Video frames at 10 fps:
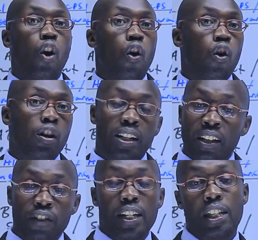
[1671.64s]
or
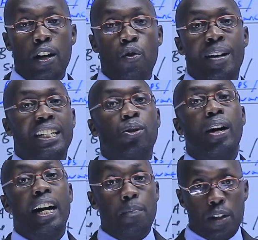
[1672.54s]
if it is the raw material
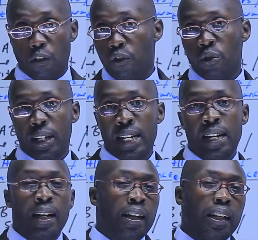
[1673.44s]
can be offloaded,
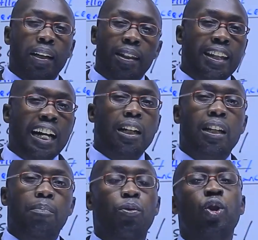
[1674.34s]

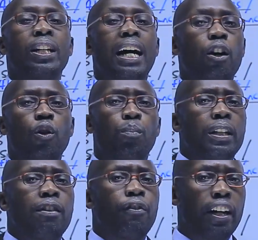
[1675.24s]
that building cannot
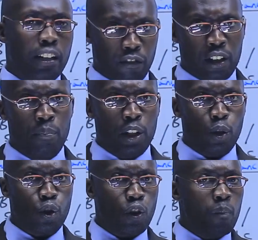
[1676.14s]
be effectively be
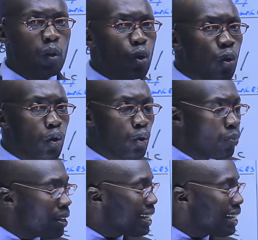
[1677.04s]
used. So you may